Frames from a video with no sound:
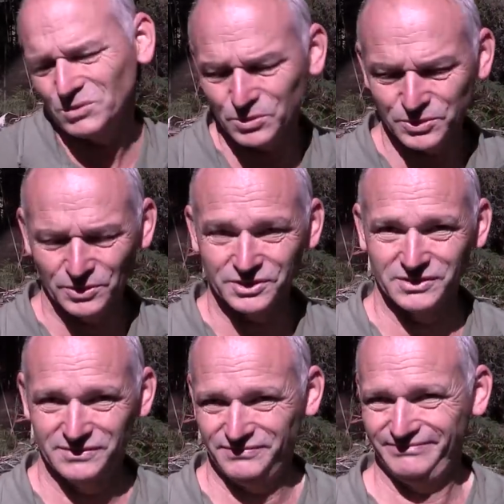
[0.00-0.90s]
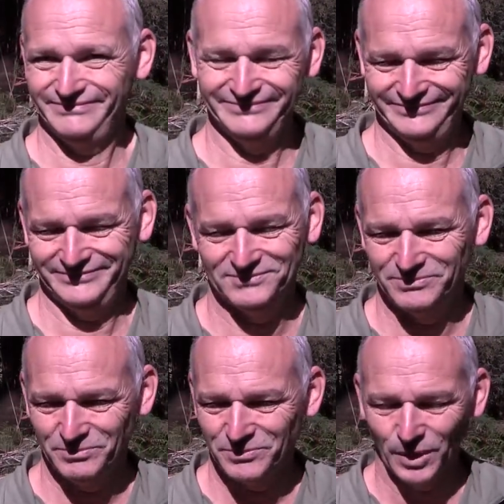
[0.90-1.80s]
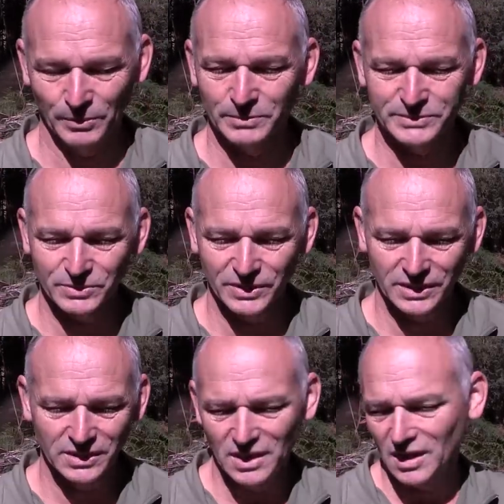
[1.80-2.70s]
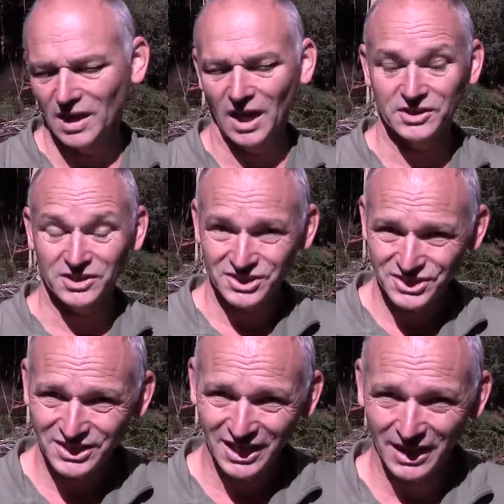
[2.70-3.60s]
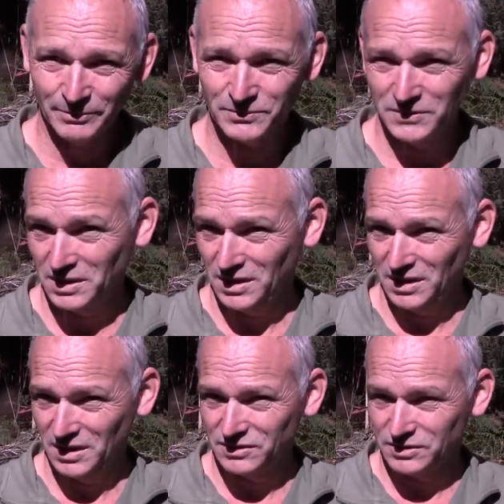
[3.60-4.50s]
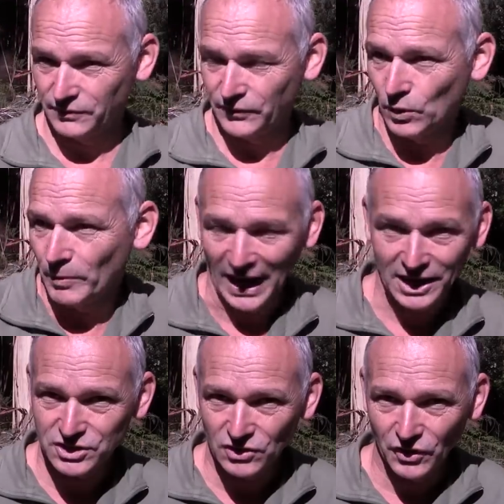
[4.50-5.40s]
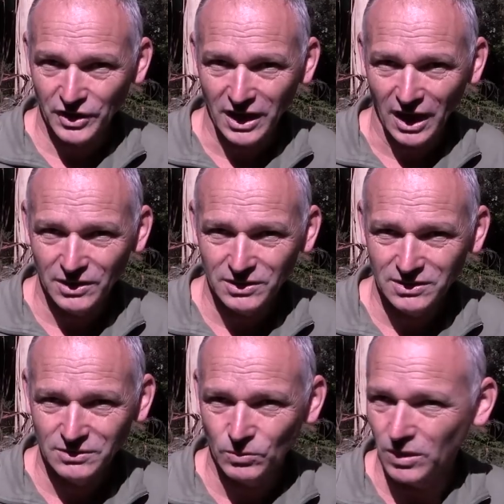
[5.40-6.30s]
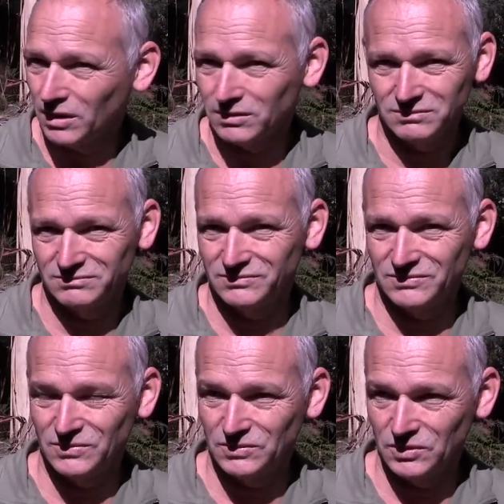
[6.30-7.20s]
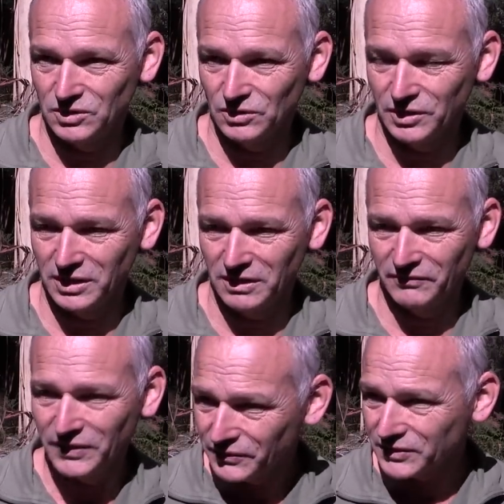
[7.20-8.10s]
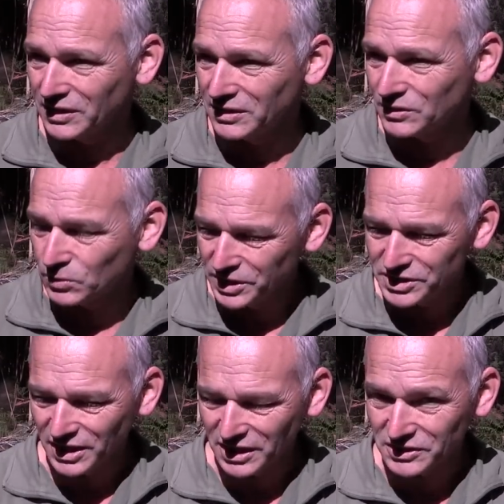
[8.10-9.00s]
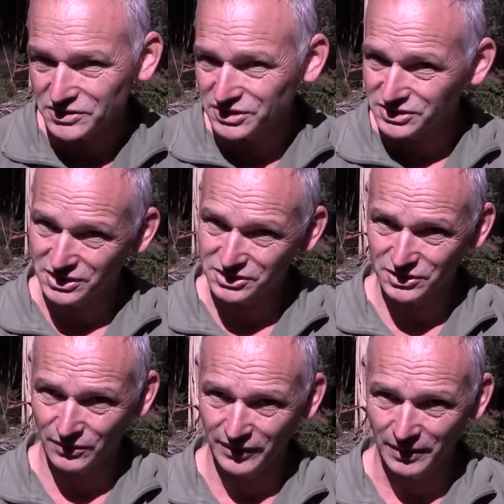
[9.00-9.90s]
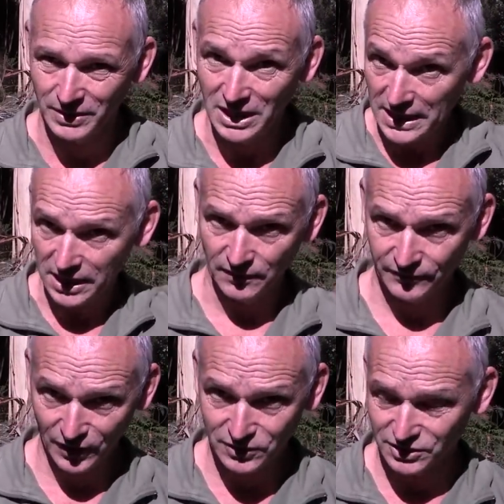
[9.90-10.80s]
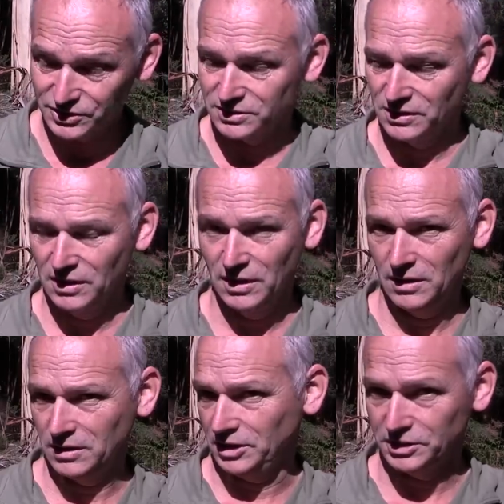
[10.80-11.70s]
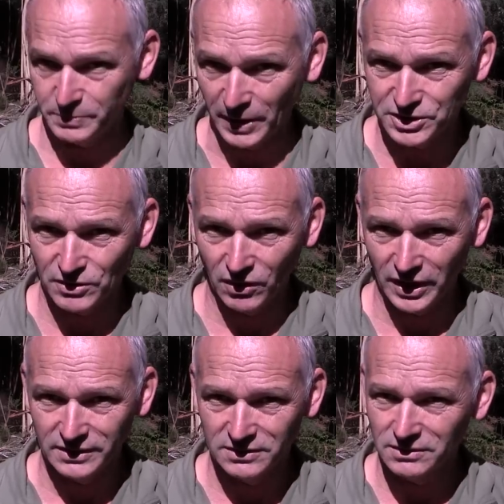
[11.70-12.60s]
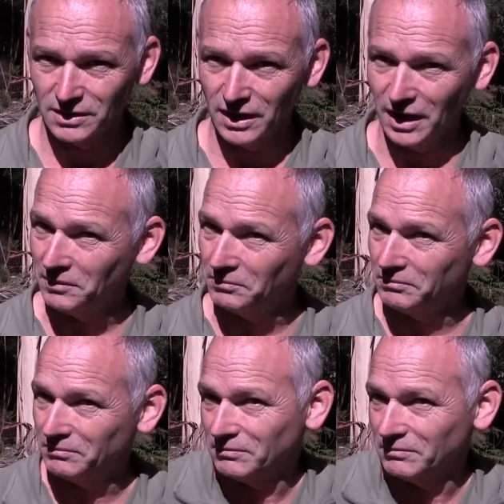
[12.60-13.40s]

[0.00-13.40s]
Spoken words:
all sorts of problems with it. And to set up to film action on the go, well, you're looking at 15 to 20 seconds to set yourself up, get it focused, get the exposure right, and